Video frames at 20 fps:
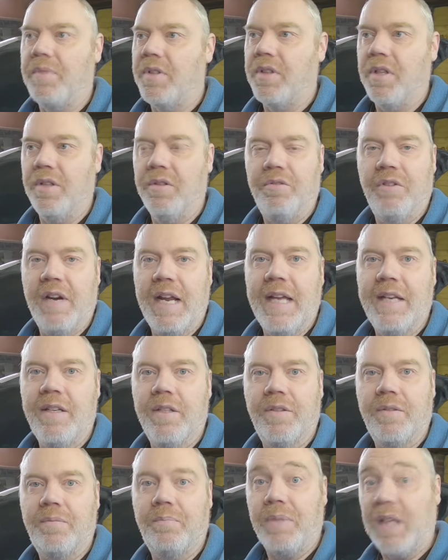
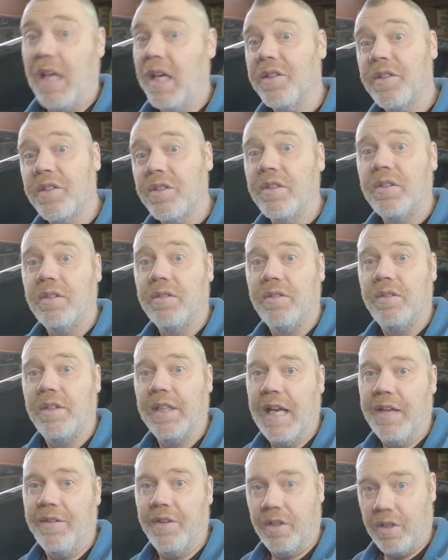£2,000 plus to
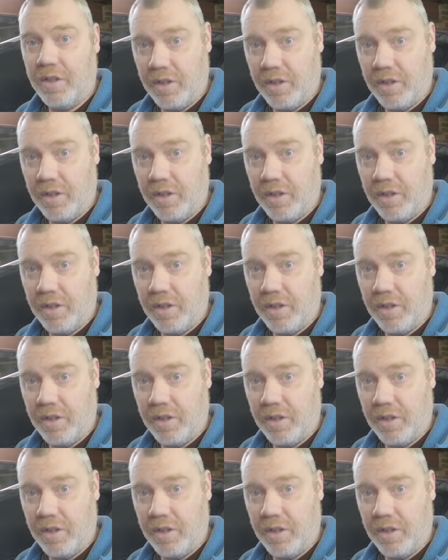get the